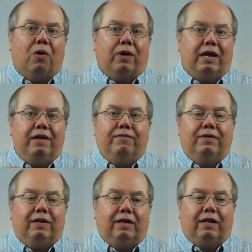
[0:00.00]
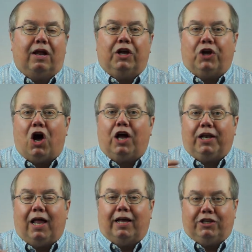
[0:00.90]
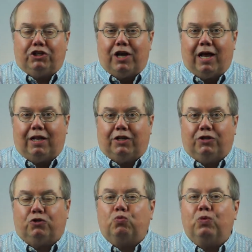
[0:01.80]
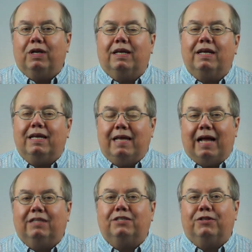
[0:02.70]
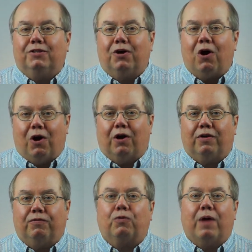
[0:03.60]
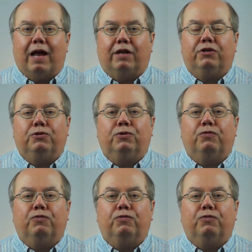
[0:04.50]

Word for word: or even a, an online challenge really gets at the heart of gratitude,